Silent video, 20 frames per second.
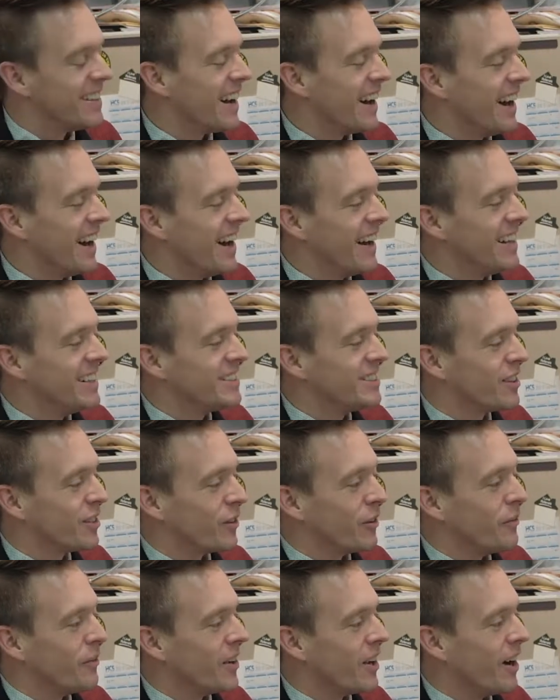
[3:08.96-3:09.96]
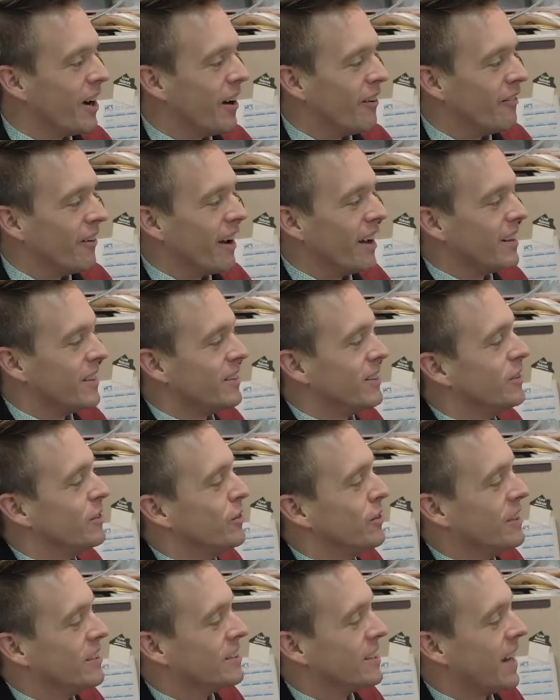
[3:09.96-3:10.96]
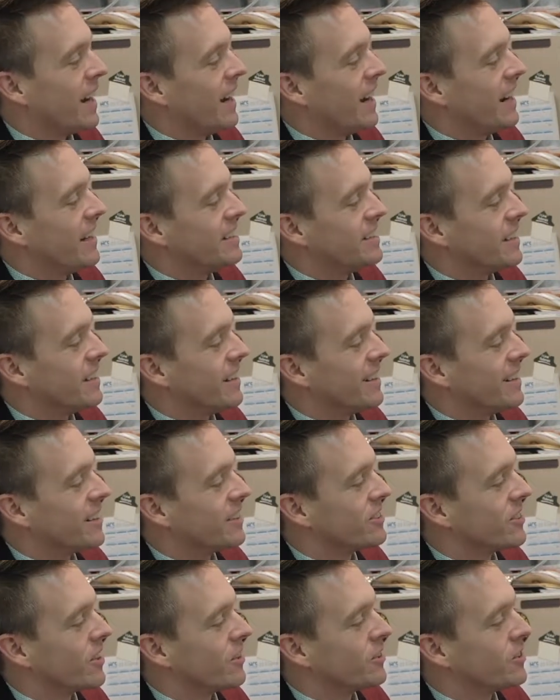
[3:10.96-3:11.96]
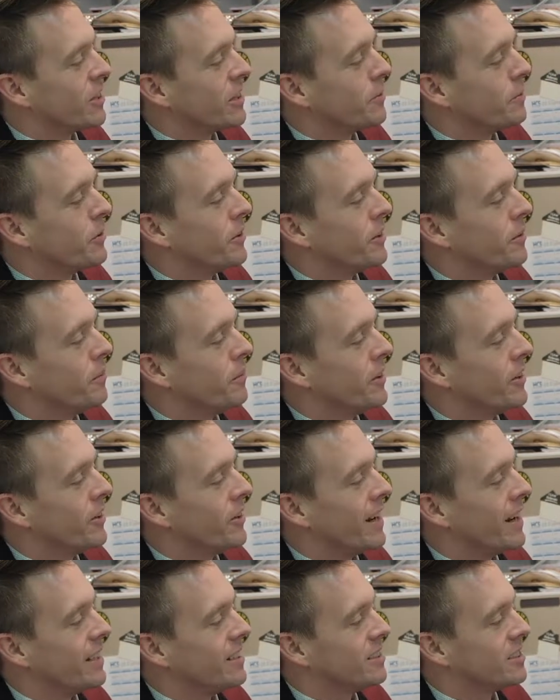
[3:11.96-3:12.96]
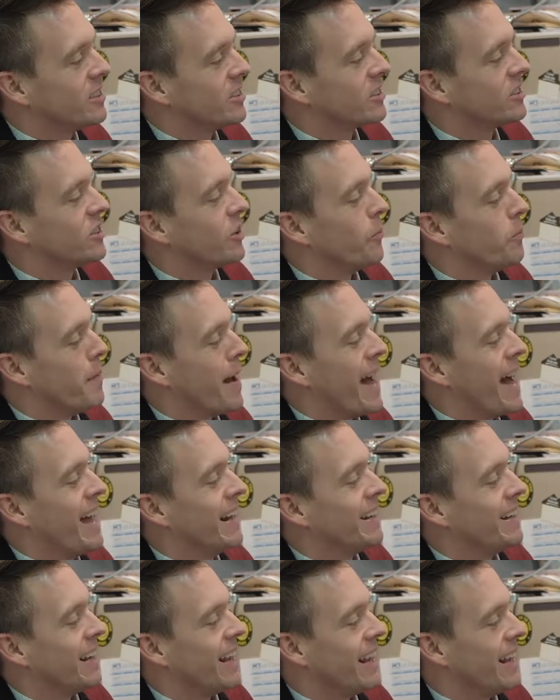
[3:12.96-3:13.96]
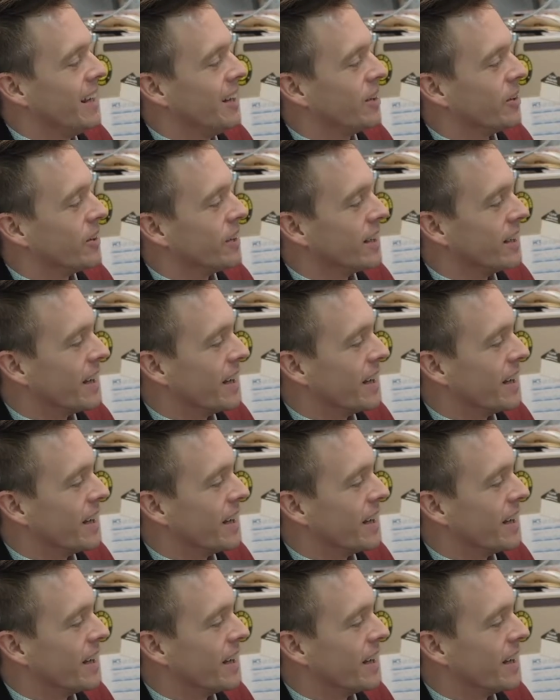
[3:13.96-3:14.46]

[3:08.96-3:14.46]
the eyes threw me off. I threw these eyes, and then I started trying to put the beard, and he just looked so mad and angry.